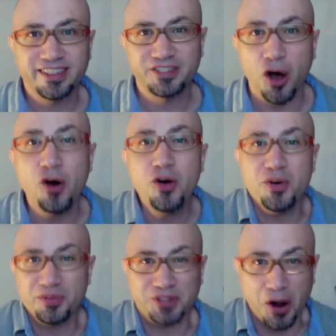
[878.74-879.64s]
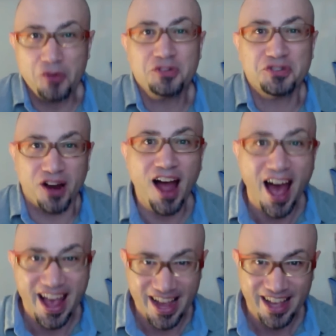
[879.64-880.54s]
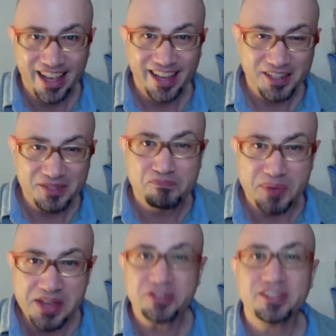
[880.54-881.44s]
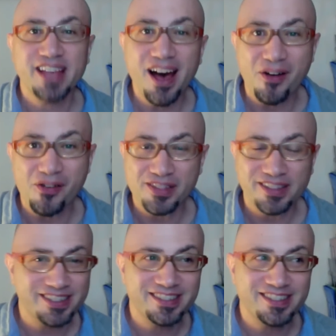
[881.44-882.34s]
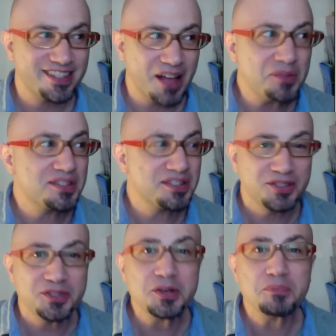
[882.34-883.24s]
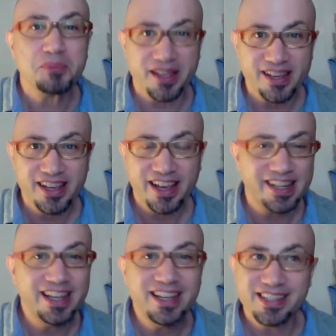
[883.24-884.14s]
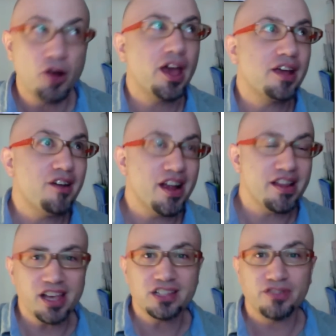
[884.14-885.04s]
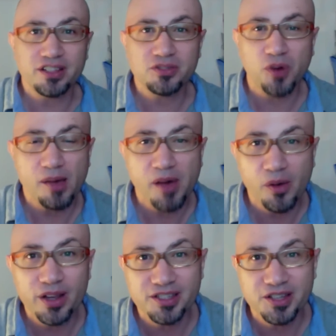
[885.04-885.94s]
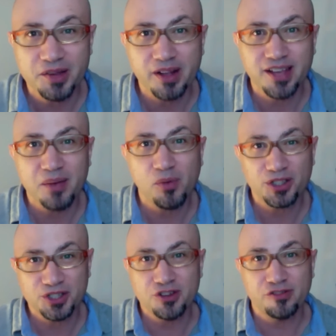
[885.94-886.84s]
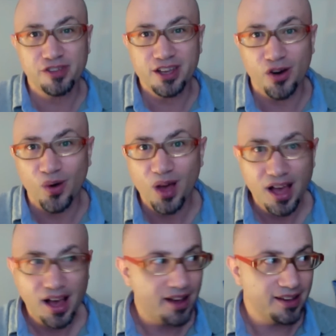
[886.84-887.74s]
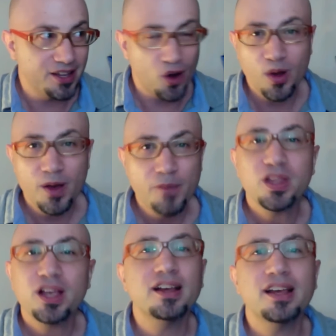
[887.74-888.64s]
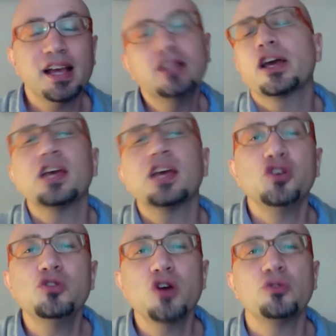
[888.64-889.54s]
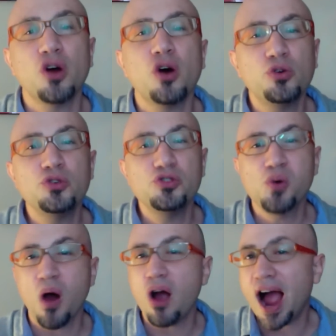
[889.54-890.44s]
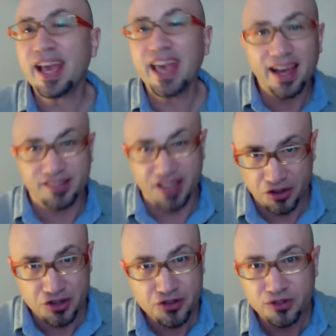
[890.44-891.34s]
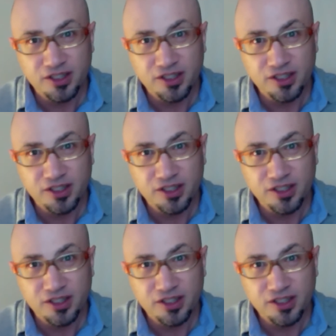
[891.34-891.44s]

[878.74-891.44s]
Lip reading: Don't try. Just be yourself. It sounds stupid and easy. Okay, great. Thanks, Vince. Why am I wasting my time watching your video? You know, look, if you don't know who you are, I can't tell you.